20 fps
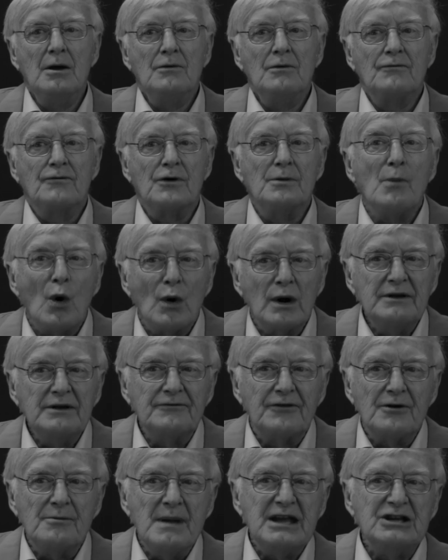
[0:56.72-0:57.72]
For more
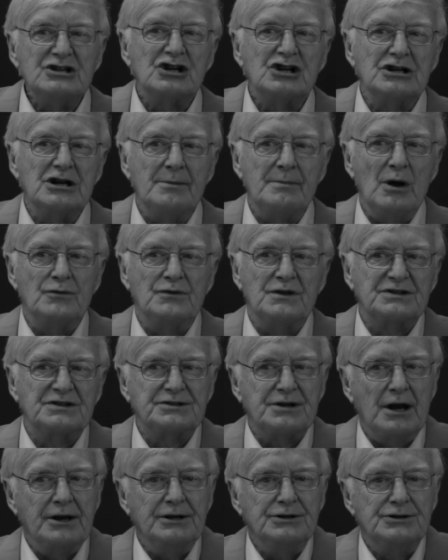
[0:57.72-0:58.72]
information about the
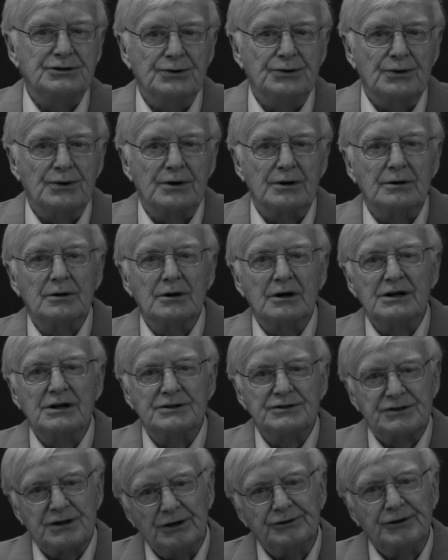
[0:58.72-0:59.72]
study tour,
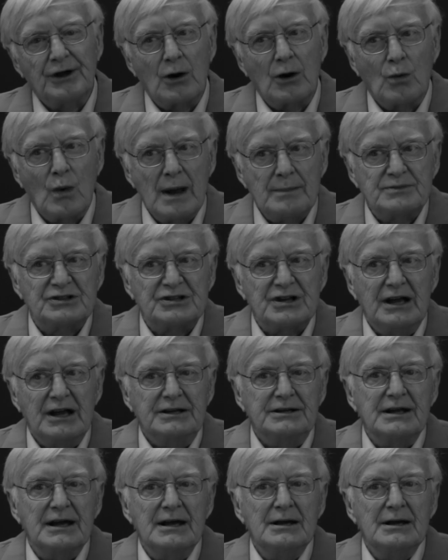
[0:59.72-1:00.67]
consult our website.